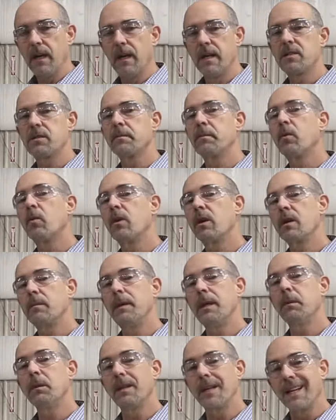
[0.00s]
It's important to
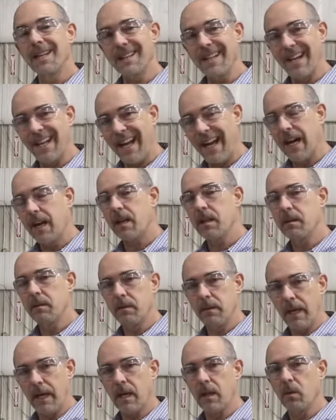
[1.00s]
be able to get that out of
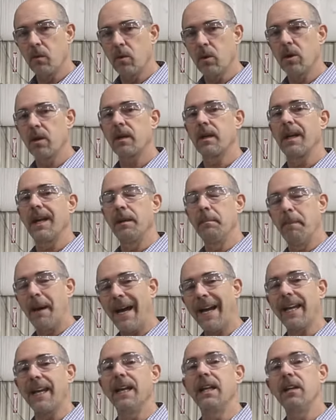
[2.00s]
the work and
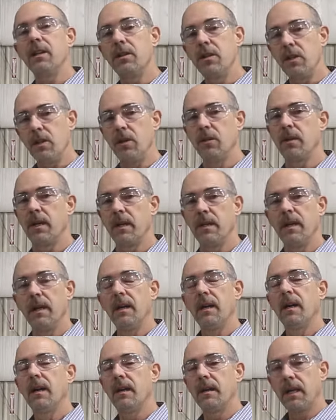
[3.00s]
back into the unit
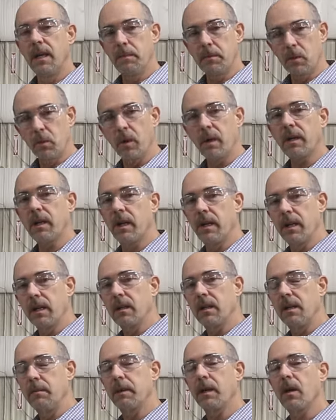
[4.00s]
to keep the work area
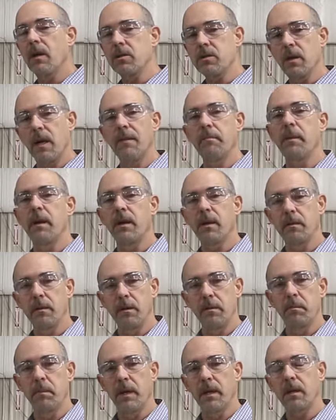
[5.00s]
clean, but also have
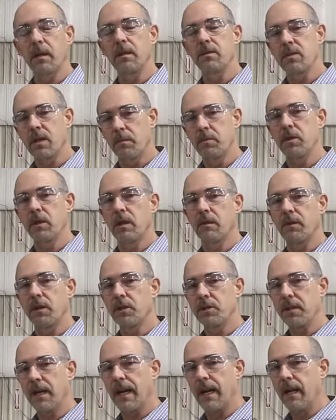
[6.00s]
better consumption of our
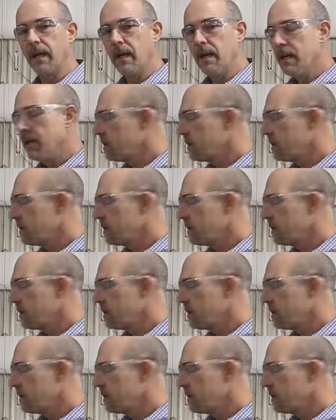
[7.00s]
shot.